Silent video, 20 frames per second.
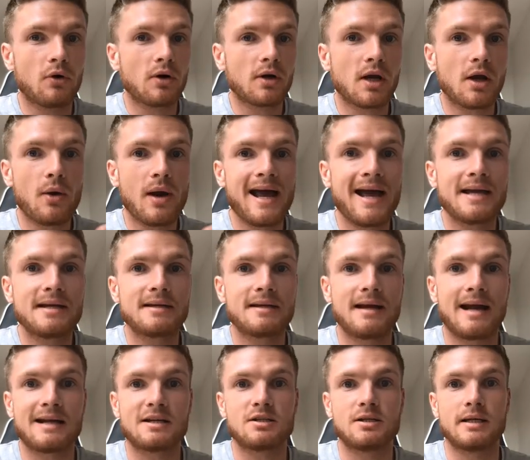I go ahead
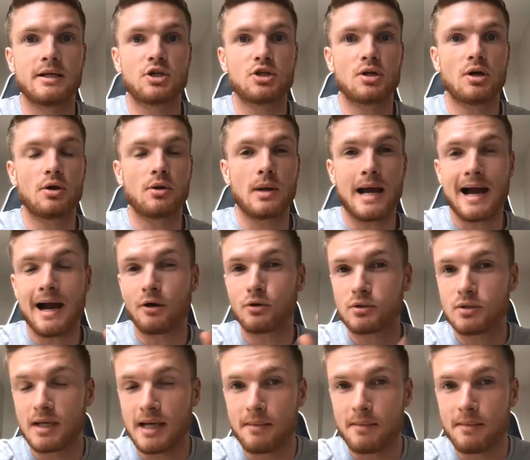and actually show you how to